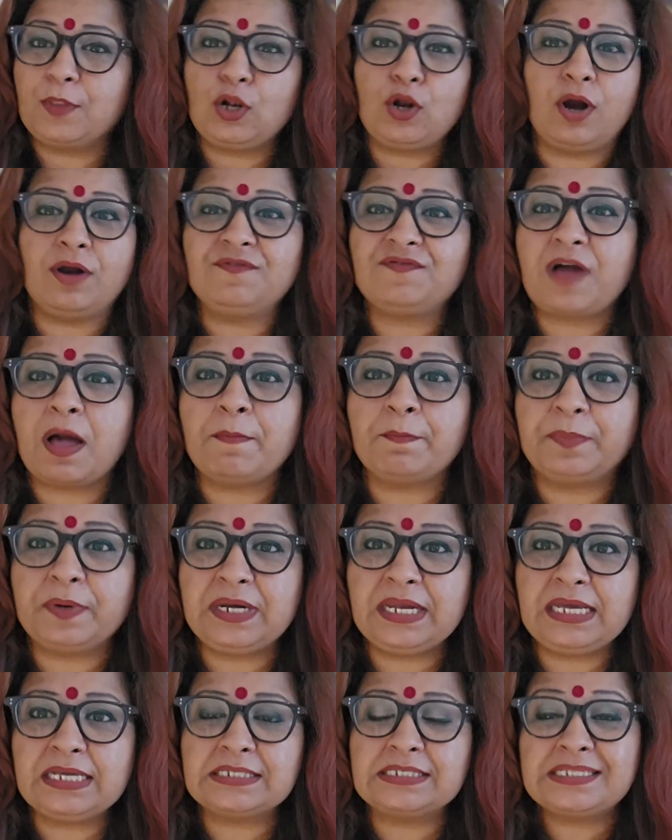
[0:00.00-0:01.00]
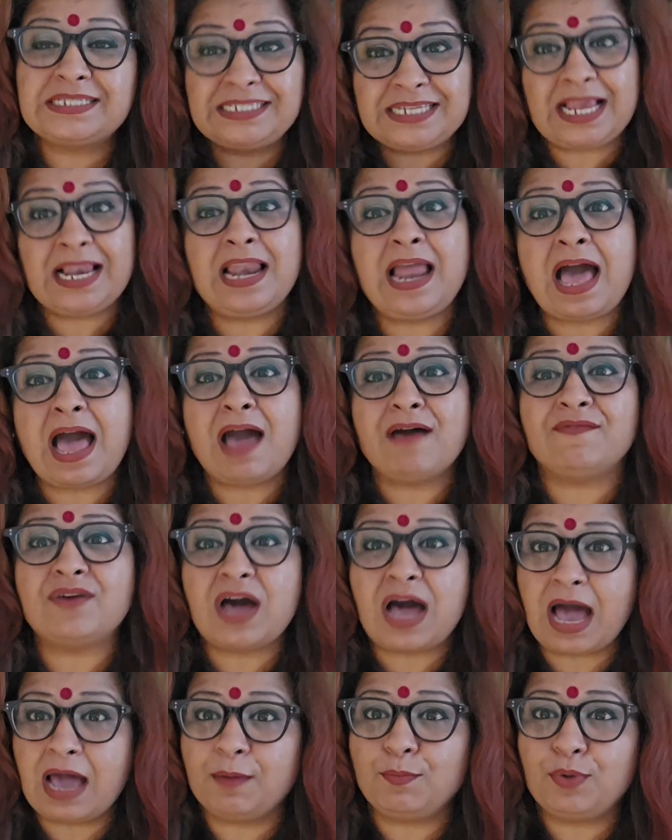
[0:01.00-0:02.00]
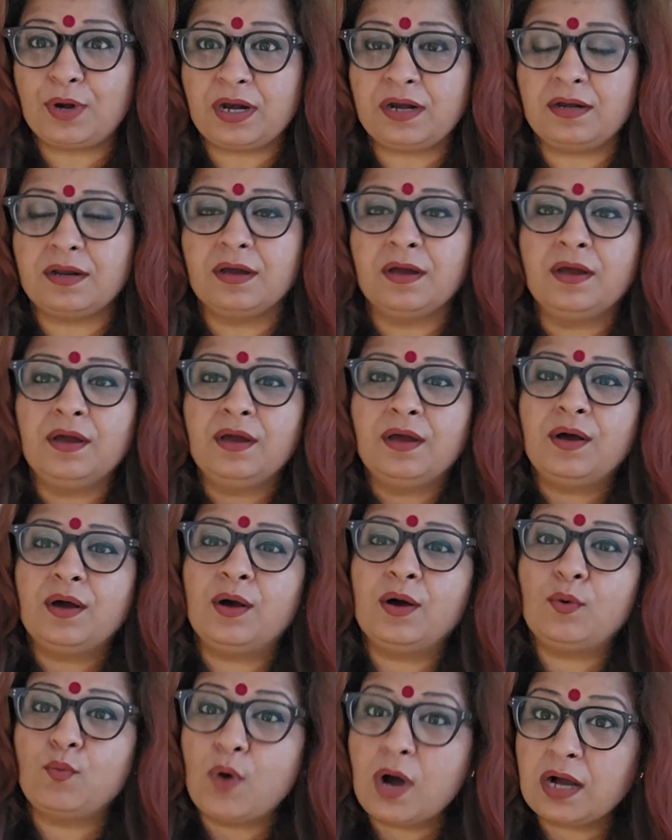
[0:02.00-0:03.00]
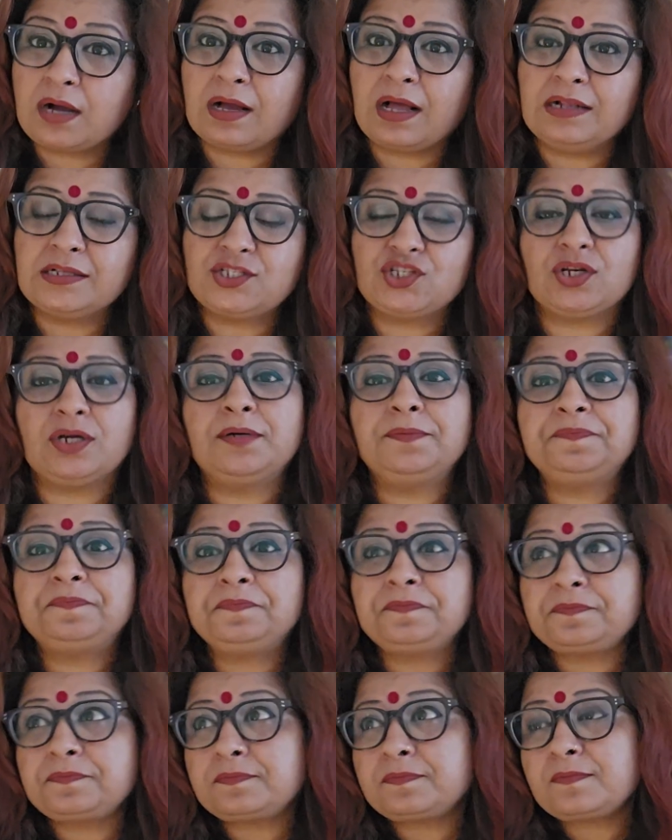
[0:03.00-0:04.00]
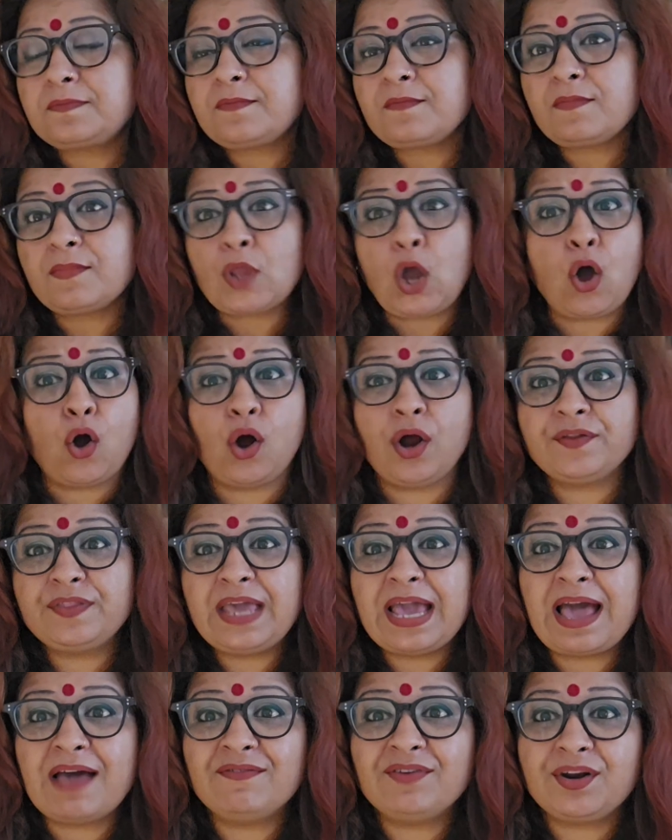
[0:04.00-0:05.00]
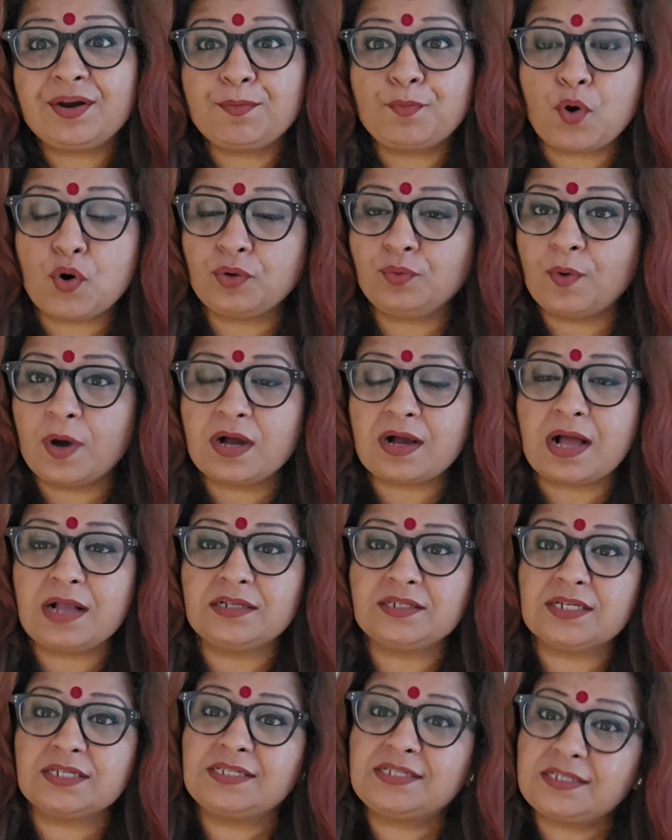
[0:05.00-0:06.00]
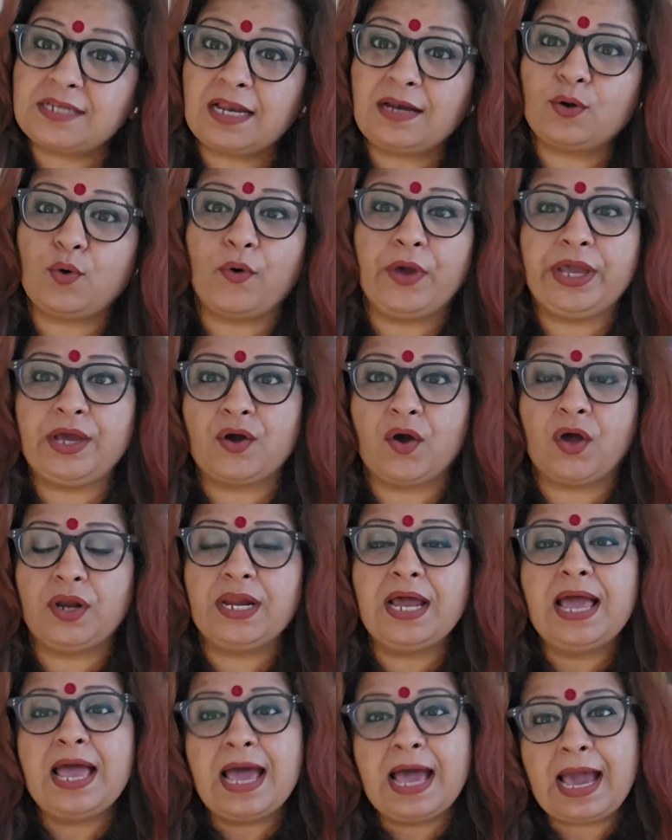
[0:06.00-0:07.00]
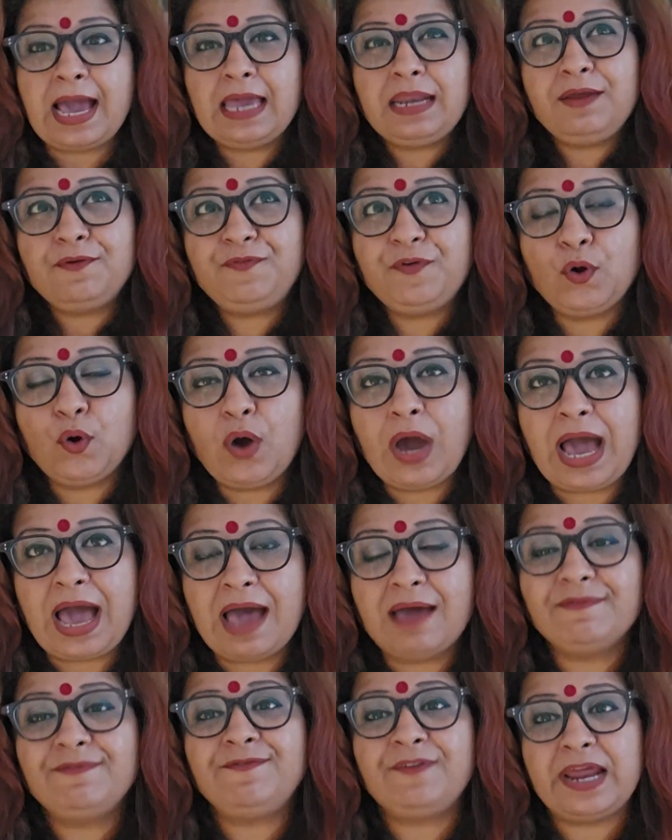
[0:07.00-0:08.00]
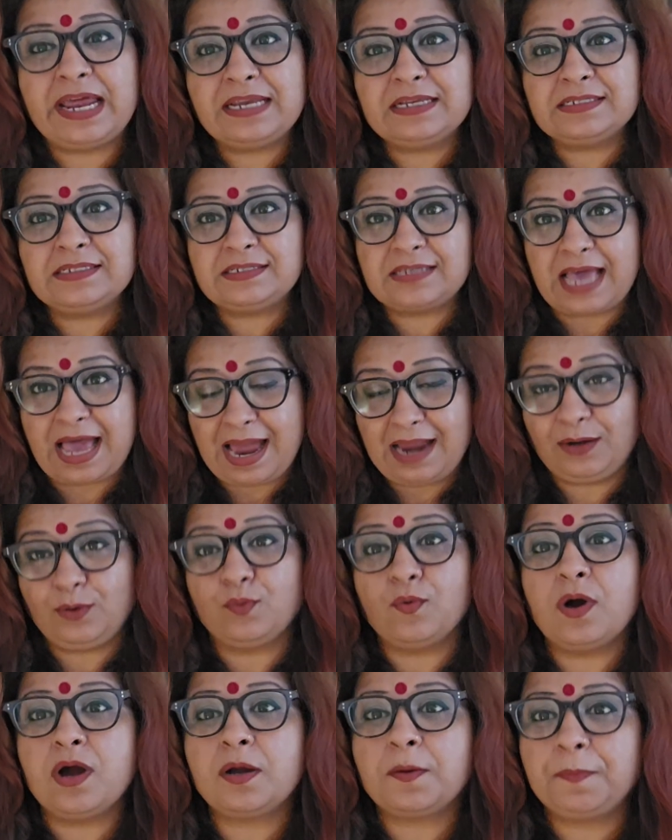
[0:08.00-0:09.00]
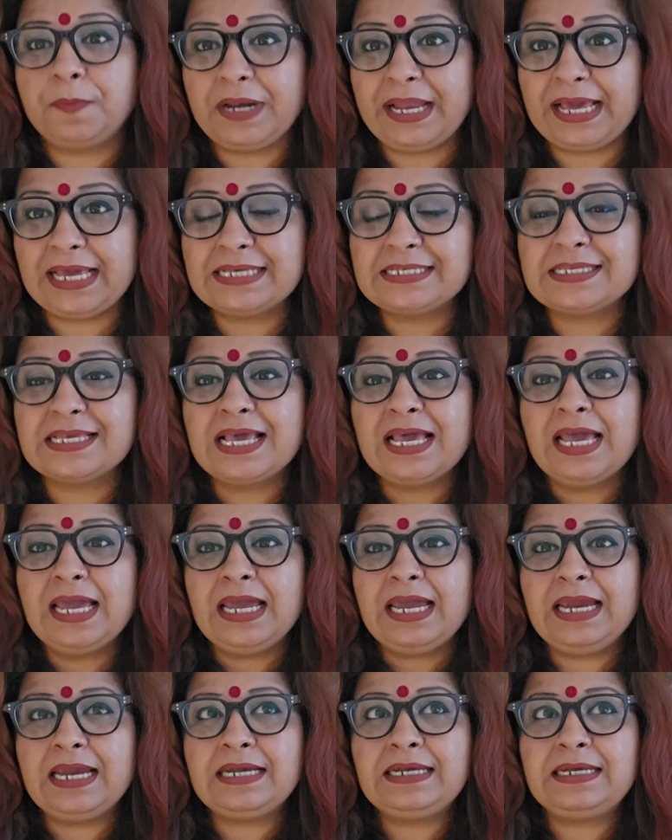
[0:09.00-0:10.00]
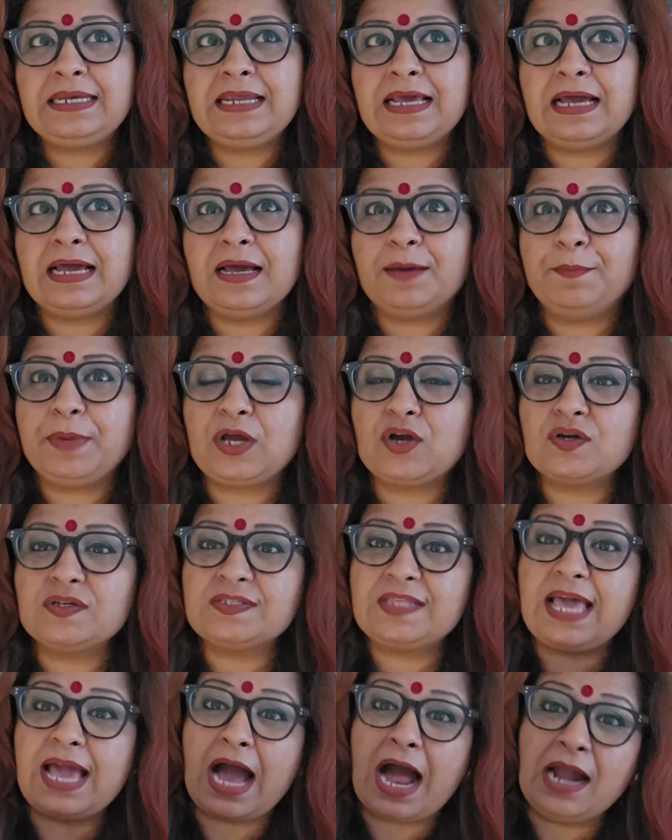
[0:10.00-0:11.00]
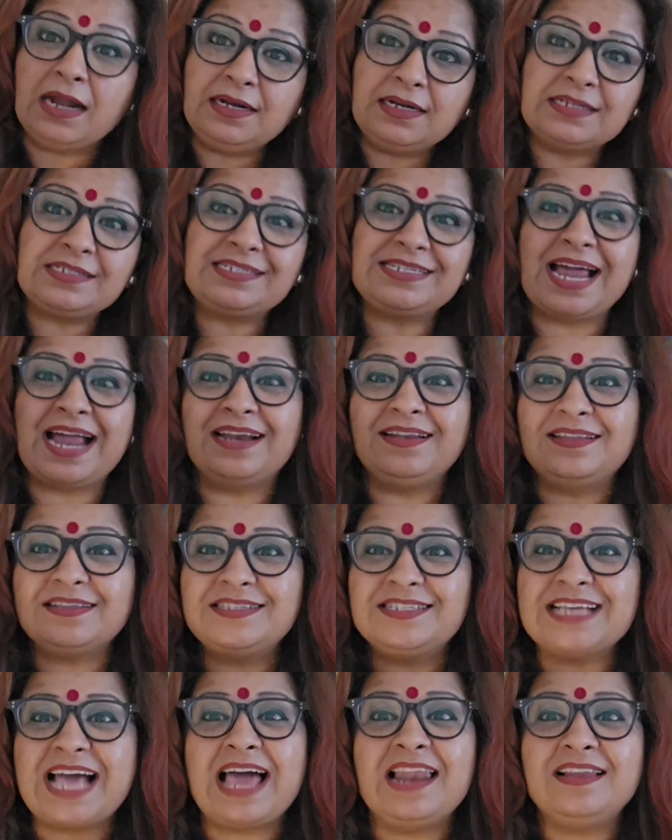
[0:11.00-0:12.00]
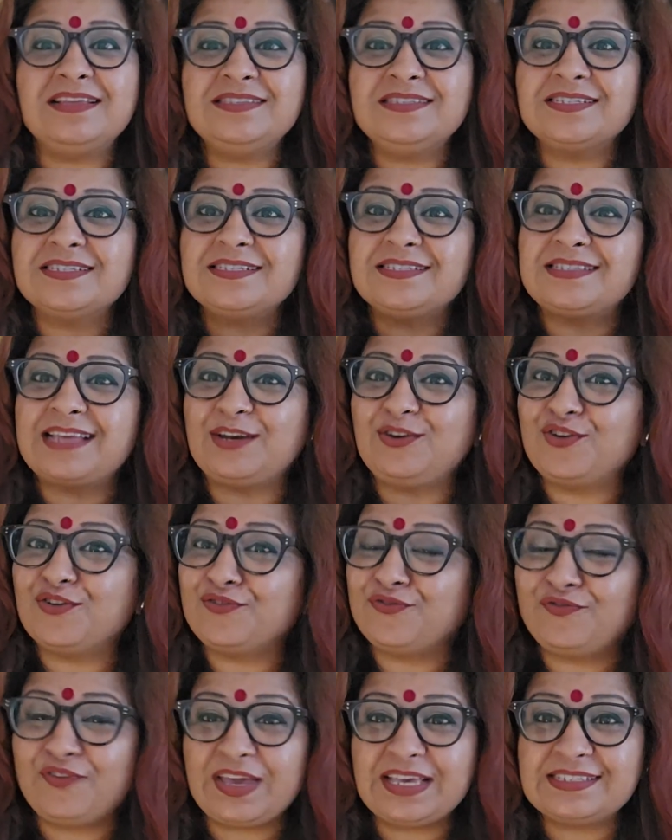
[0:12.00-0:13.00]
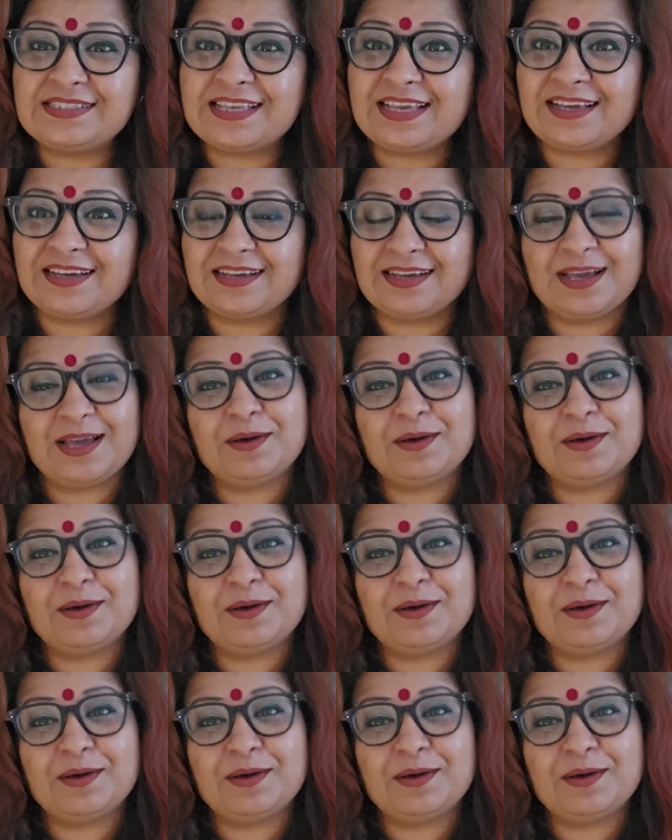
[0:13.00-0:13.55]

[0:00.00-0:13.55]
lot of companies still have a hybrid work culture, or they have a remote work culture still going on. And if you have friends at workplace, it, because they understand the challenges that you're facing